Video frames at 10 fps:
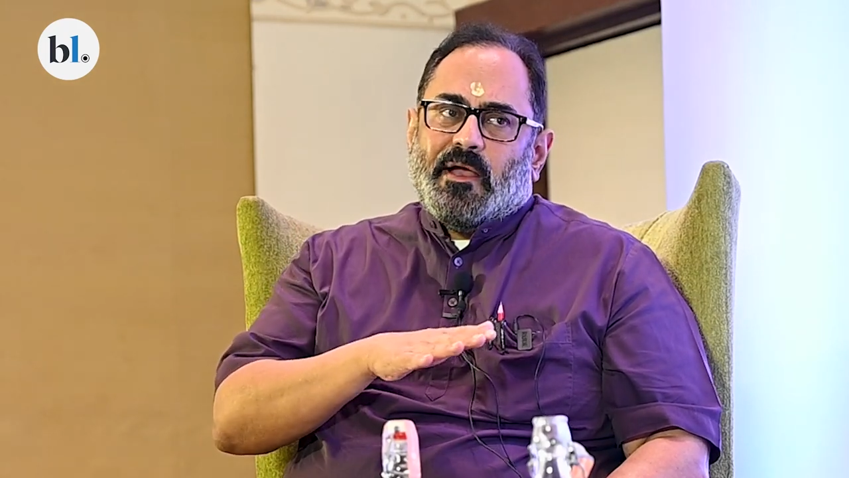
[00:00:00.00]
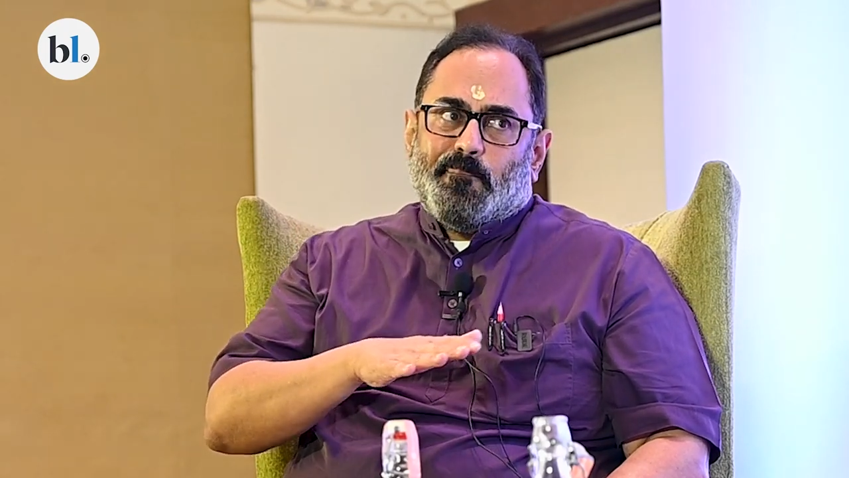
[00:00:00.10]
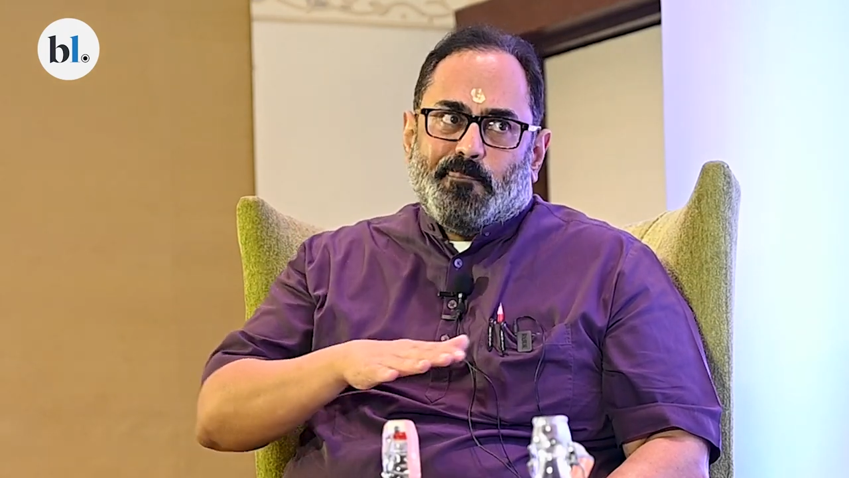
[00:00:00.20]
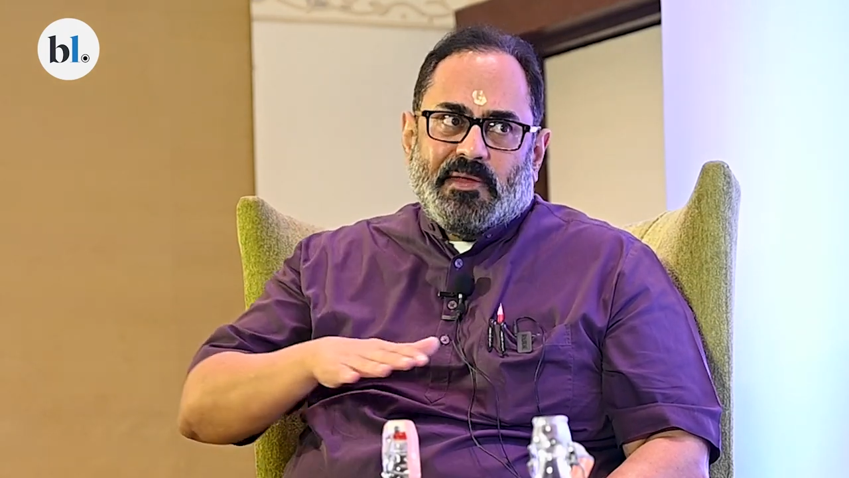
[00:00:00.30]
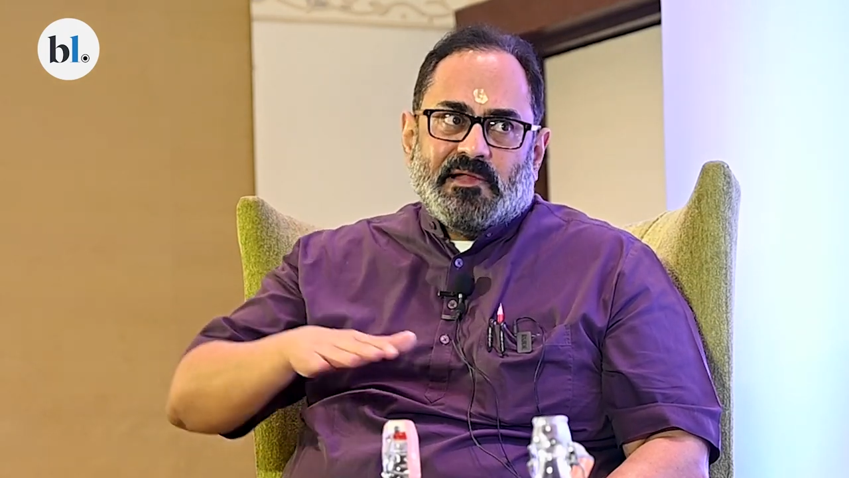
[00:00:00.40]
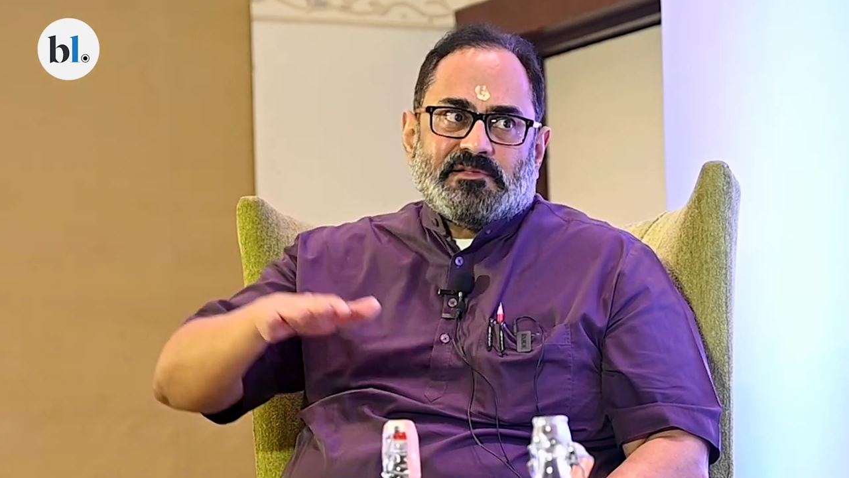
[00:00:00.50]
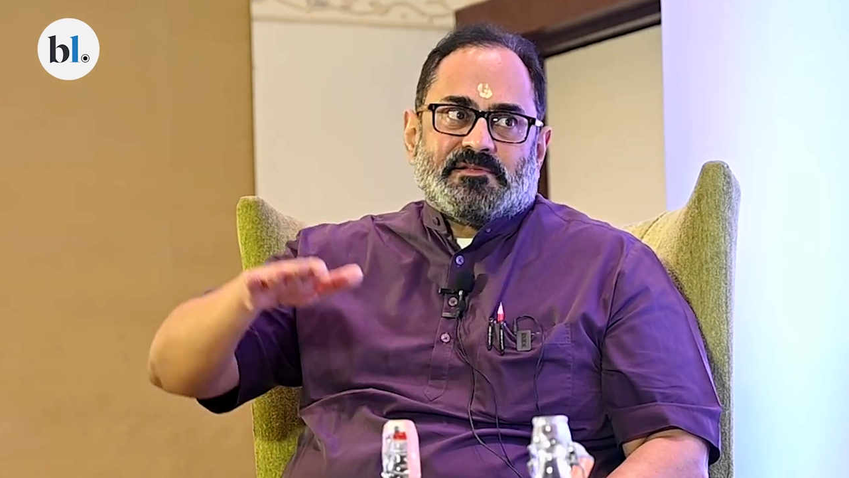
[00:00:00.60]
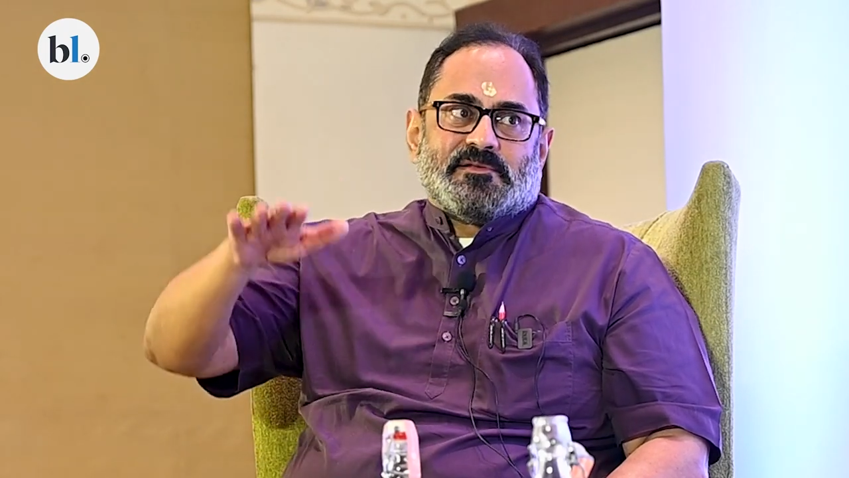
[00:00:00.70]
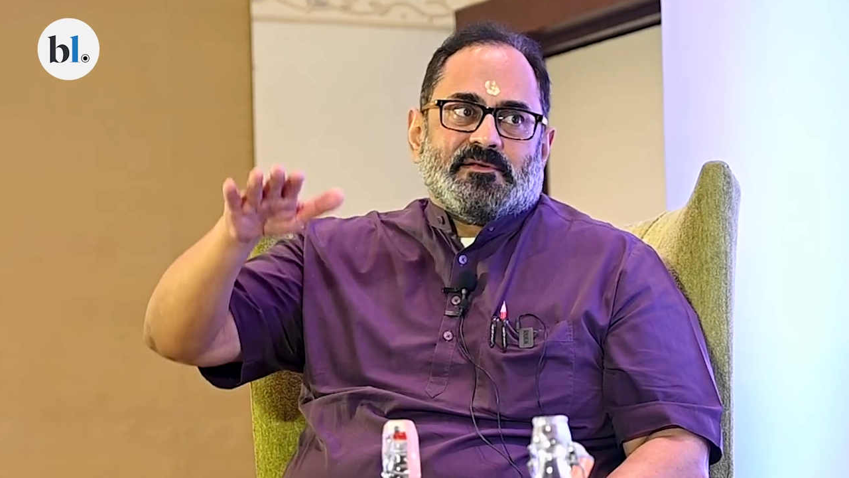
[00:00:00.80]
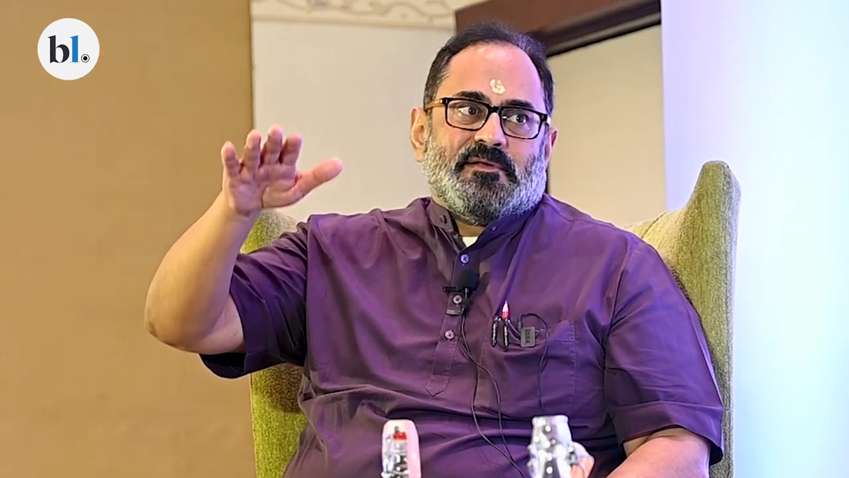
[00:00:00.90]

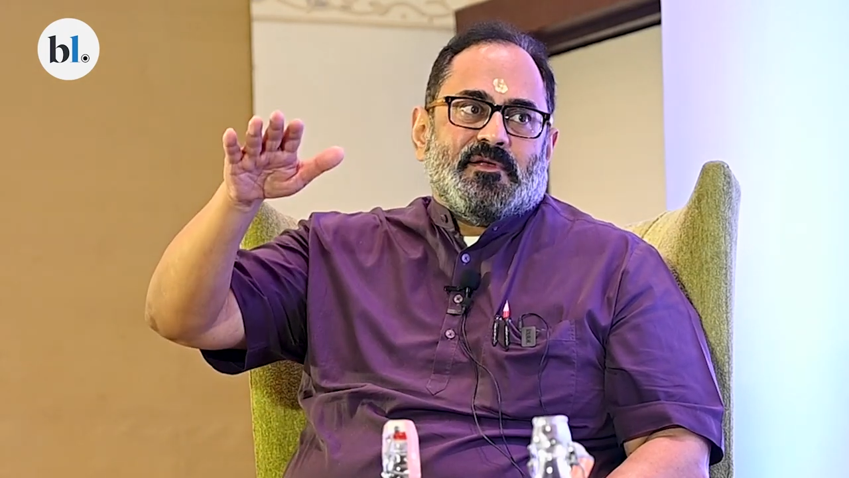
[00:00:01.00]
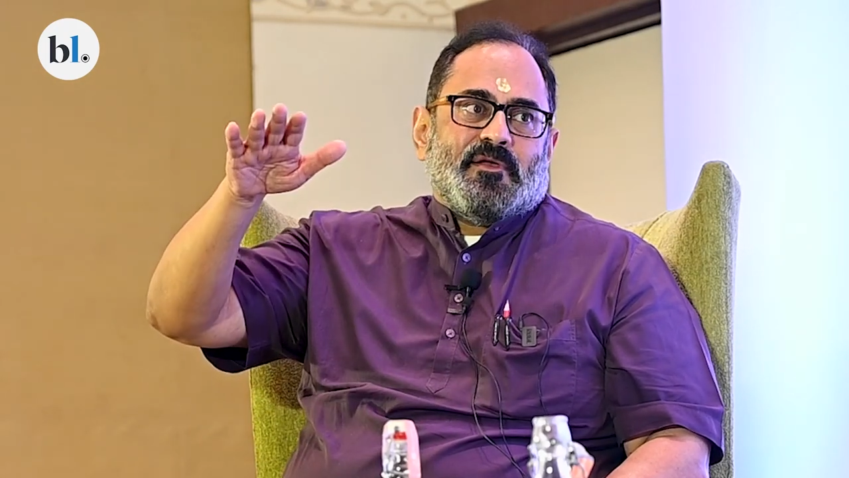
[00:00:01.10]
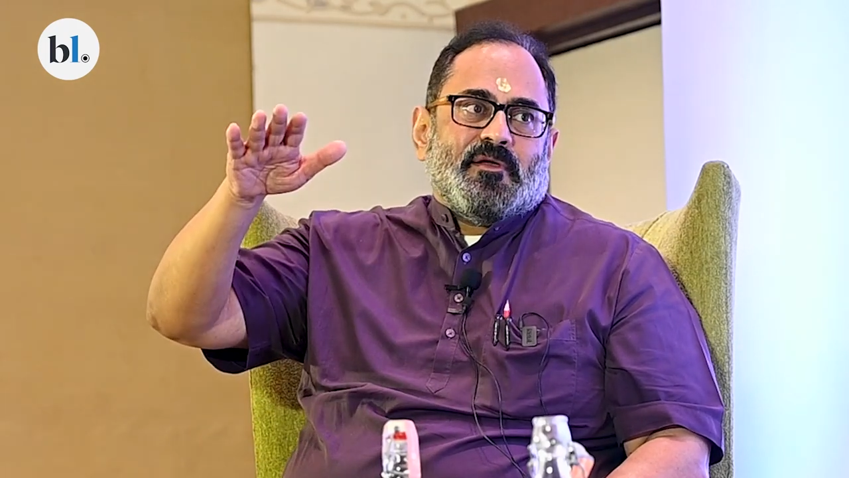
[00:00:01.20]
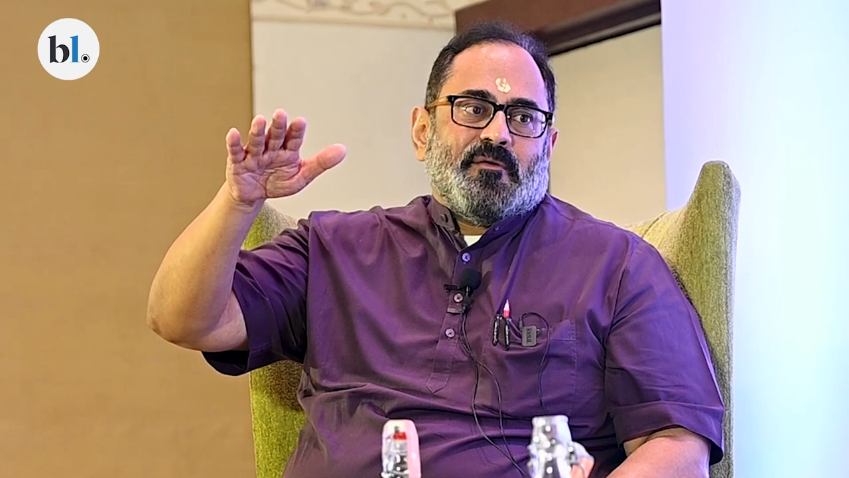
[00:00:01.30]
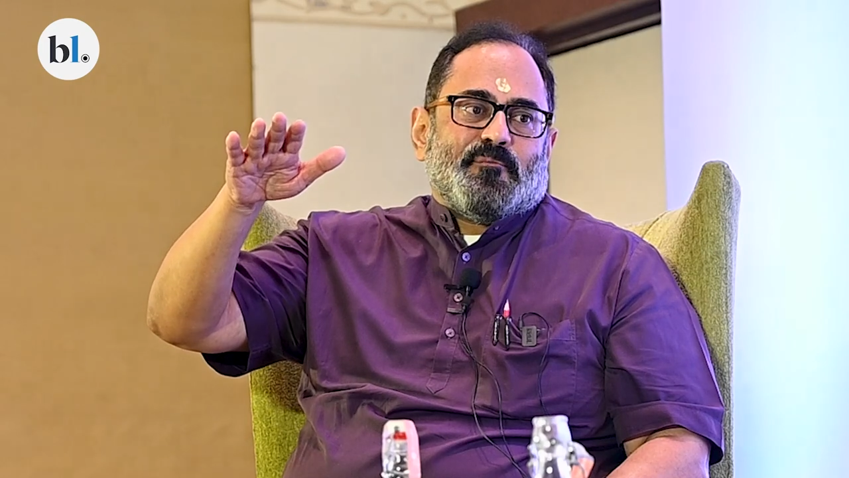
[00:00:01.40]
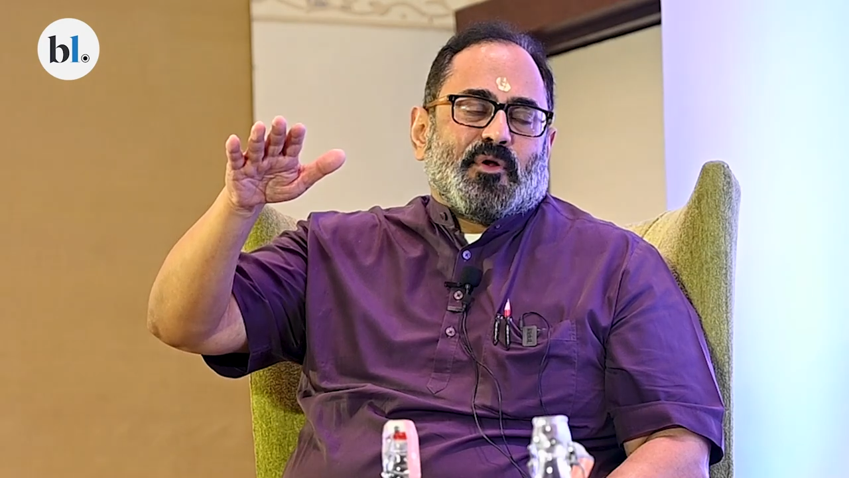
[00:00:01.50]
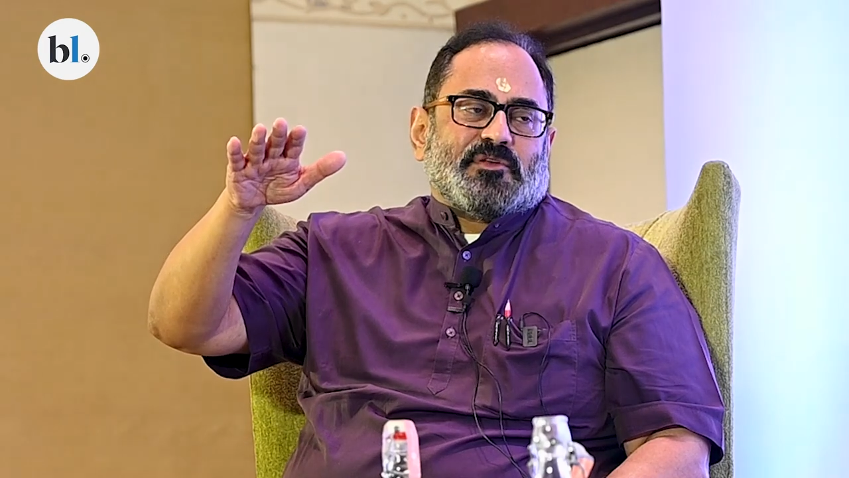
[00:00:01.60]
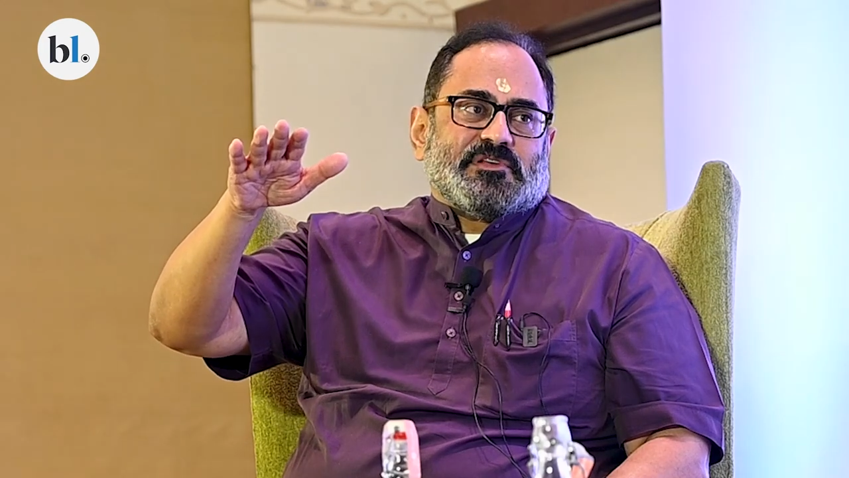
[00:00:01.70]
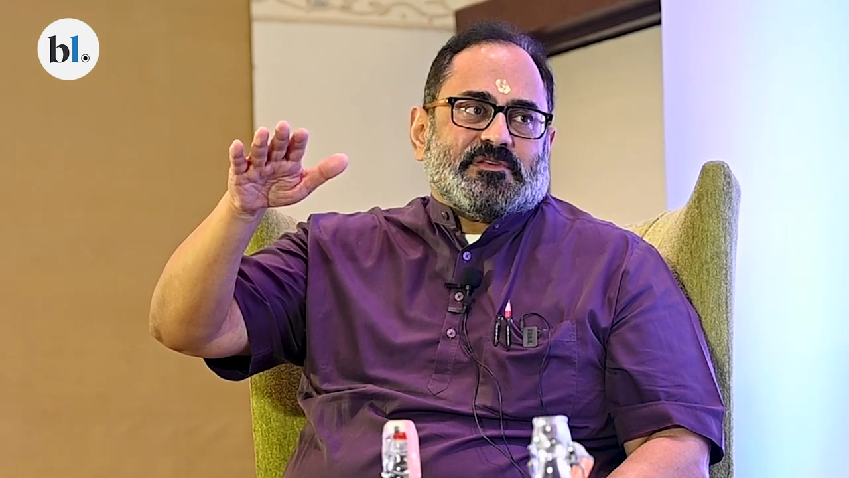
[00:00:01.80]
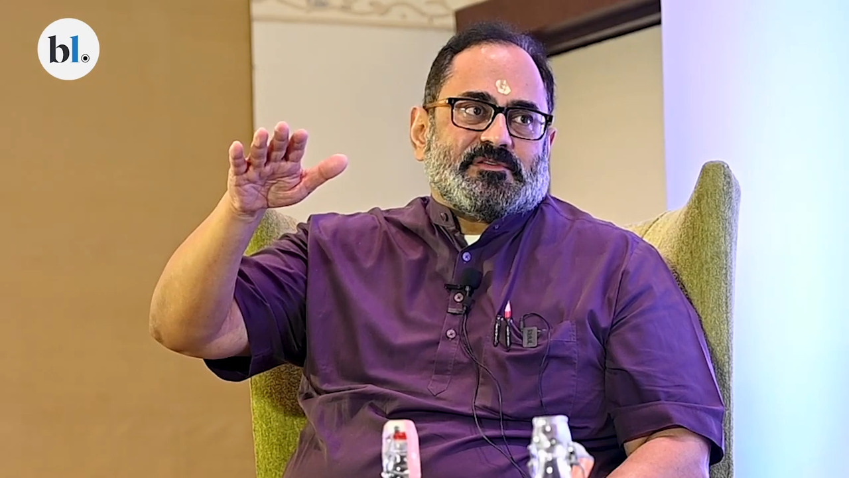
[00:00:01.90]
appeals
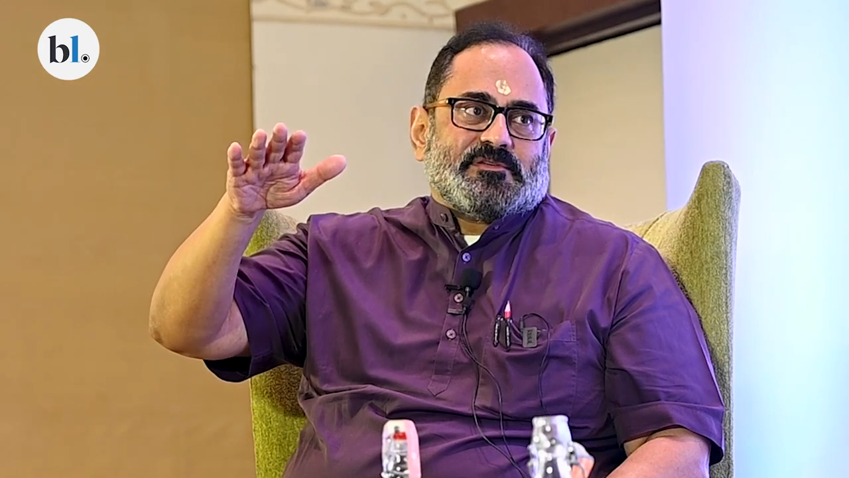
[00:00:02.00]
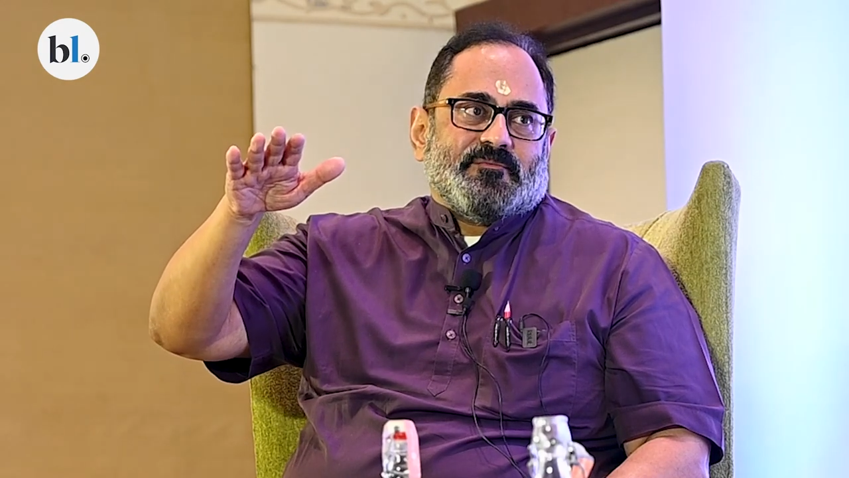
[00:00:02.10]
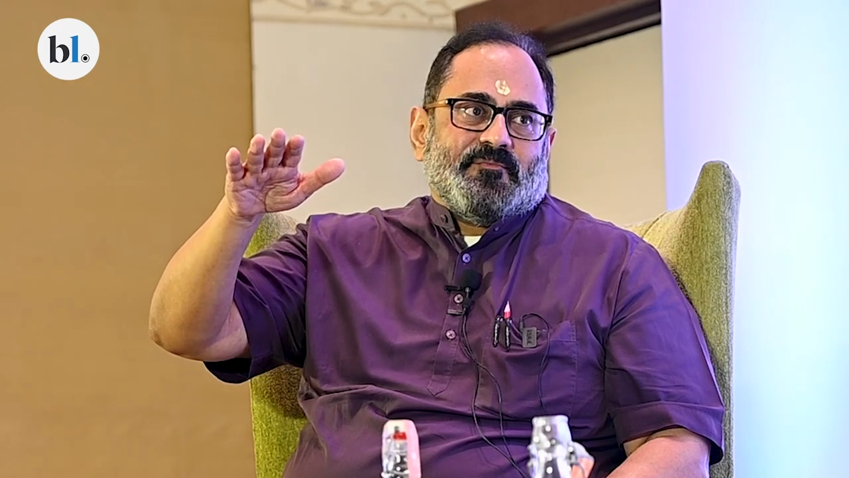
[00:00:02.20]
process,